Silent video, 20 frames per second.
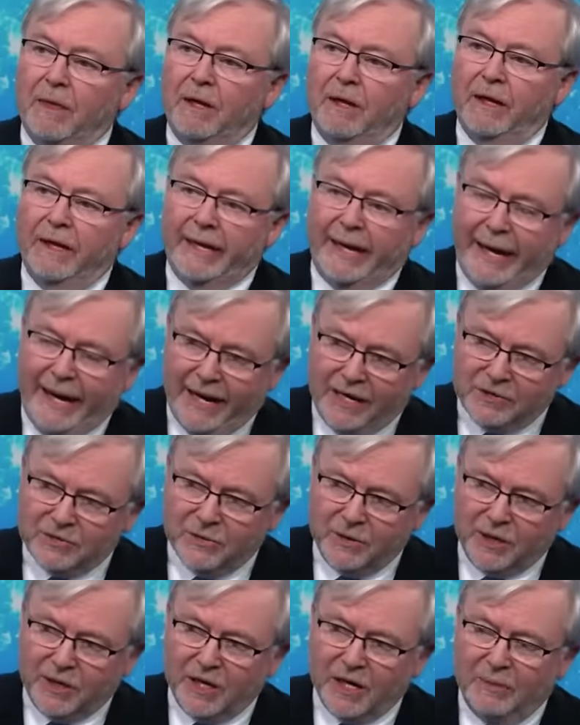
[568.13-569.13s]
and
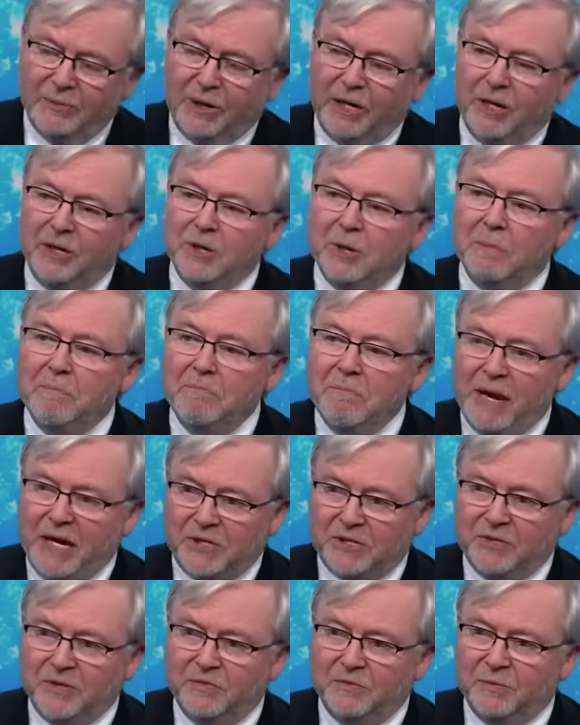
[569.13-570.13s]
actually coming under
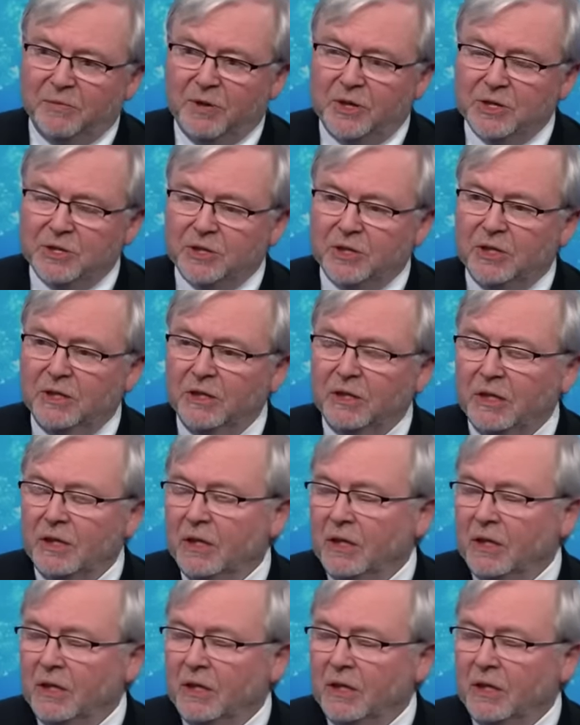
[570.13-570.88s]
massive pressure